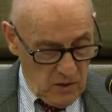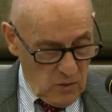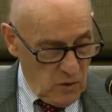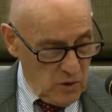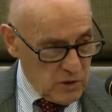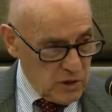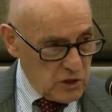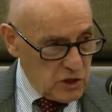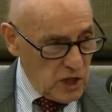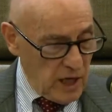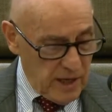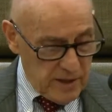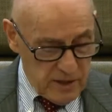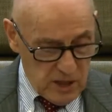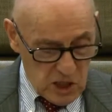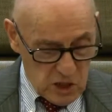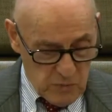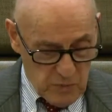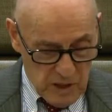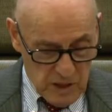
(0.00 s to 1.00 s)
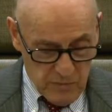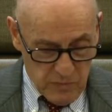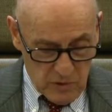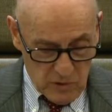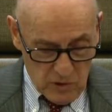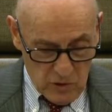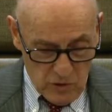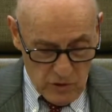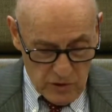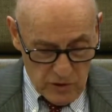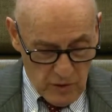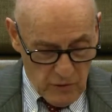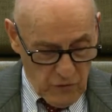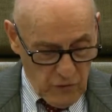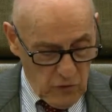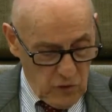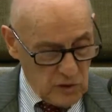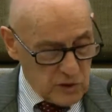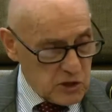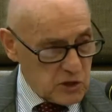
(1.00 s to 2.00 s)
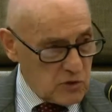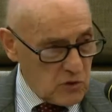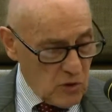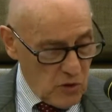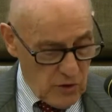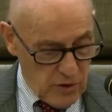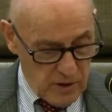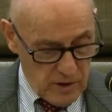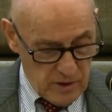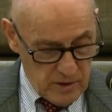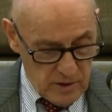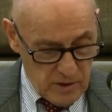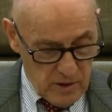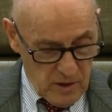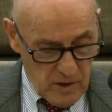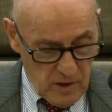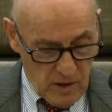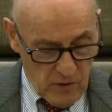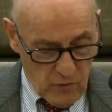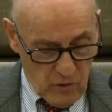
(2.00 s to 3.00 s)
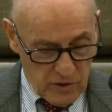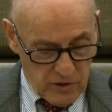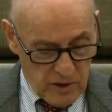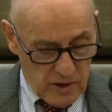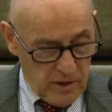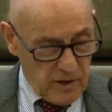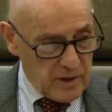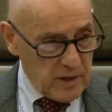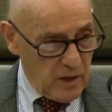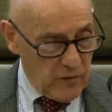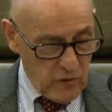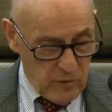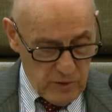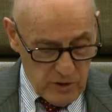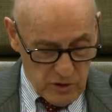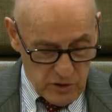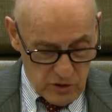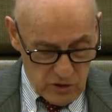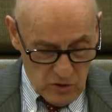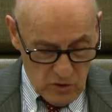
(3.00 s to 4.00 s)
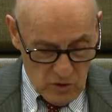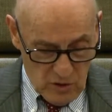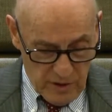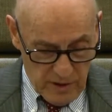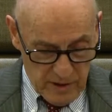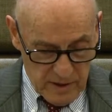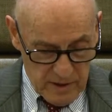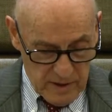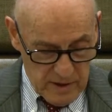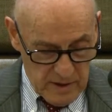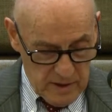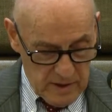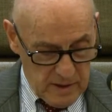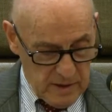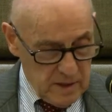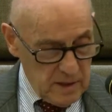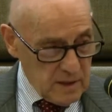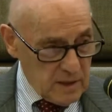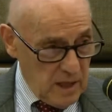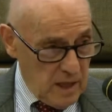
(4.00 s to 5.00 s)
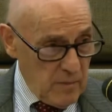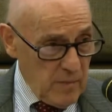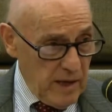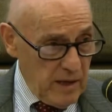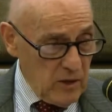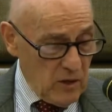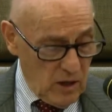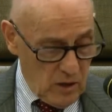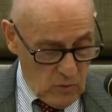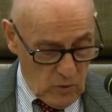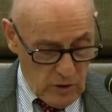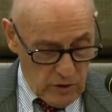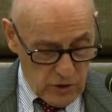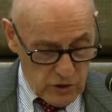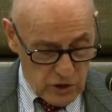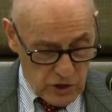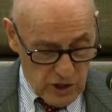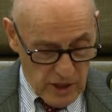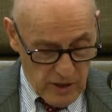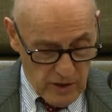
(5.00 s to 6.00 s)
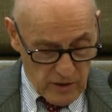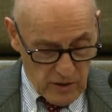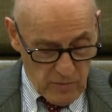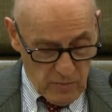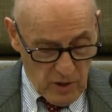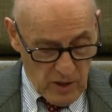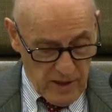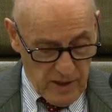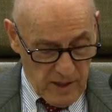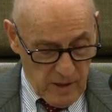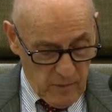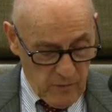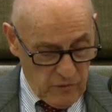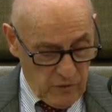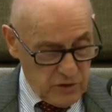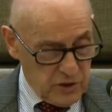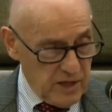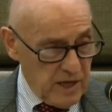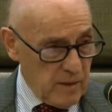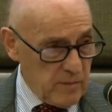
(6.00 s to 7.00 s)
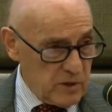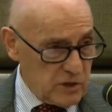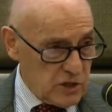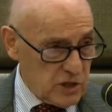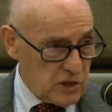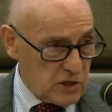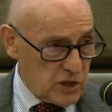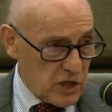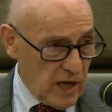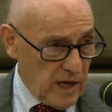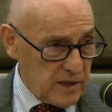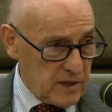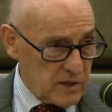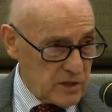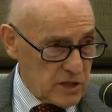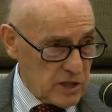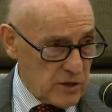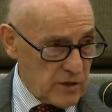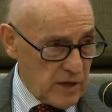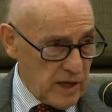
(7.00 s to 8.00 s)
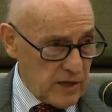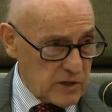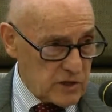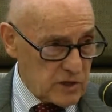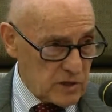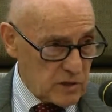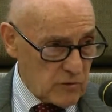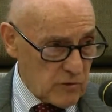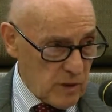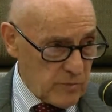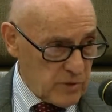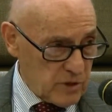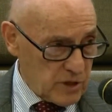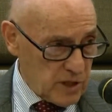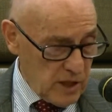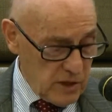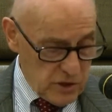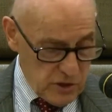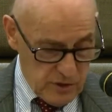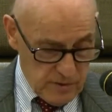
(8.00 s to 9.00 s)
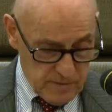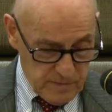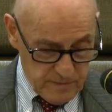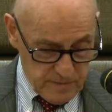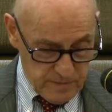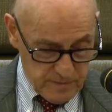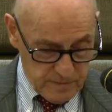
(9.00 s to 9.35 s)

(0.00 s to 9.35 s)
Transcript: When the Chinese people learn the full story of what their government is doing, they may not want to share the blame for damaging China's international reputation.